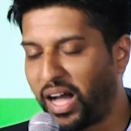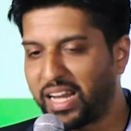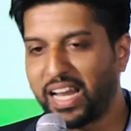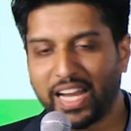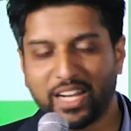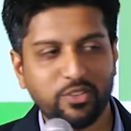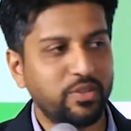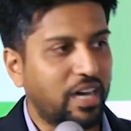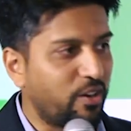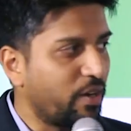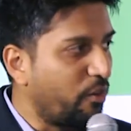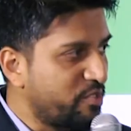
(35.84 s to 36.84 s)
I'd like to
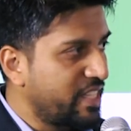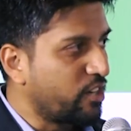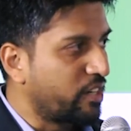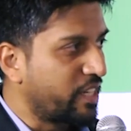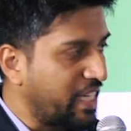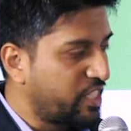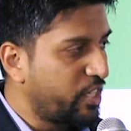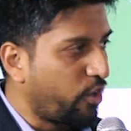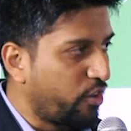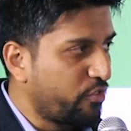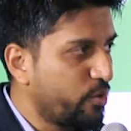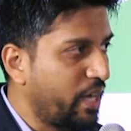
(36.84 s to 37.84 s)
now obviously congratulate
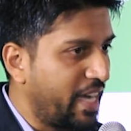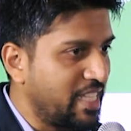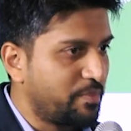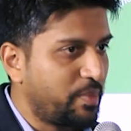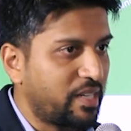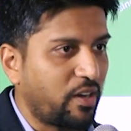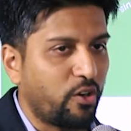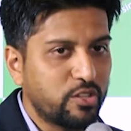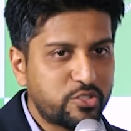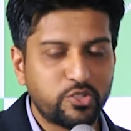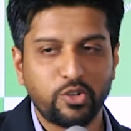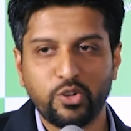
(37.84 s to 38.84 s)
all of you guys, but
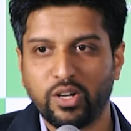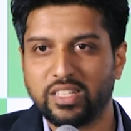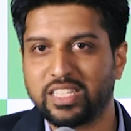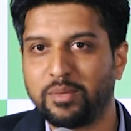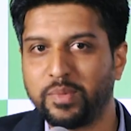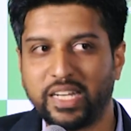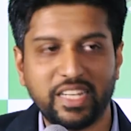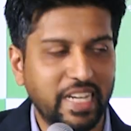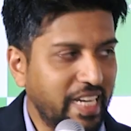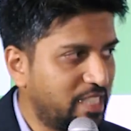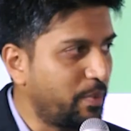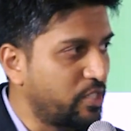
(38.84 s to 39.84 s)
also somebody
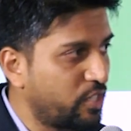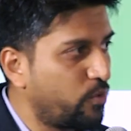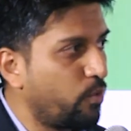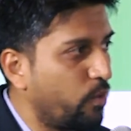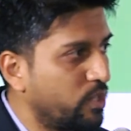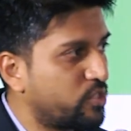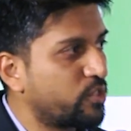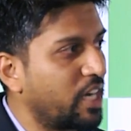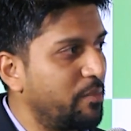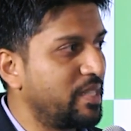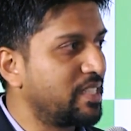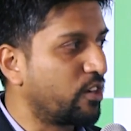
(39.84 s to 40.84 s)
really special who wants to
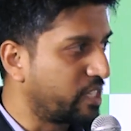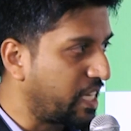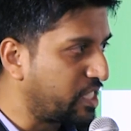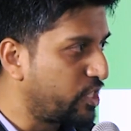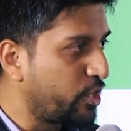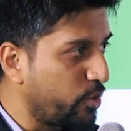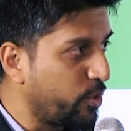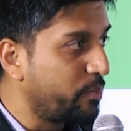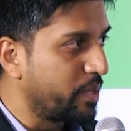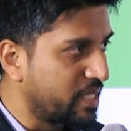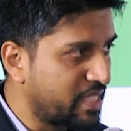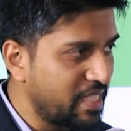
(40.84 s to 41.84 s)
come and congratulate you
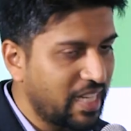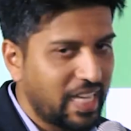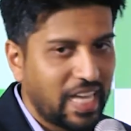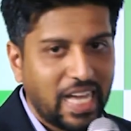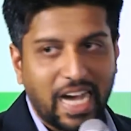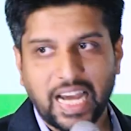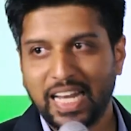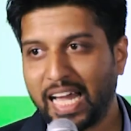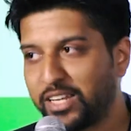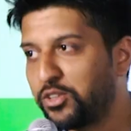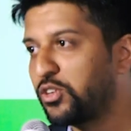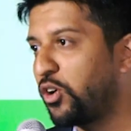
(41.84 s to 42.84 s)
in person. I'd
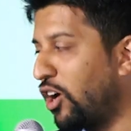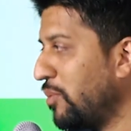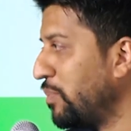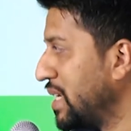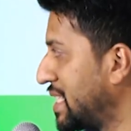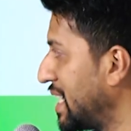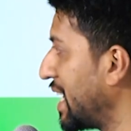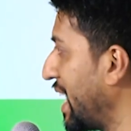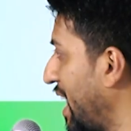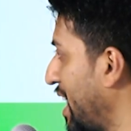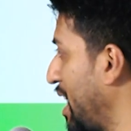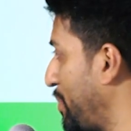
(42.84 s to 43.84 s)
like to call Mr. A.R.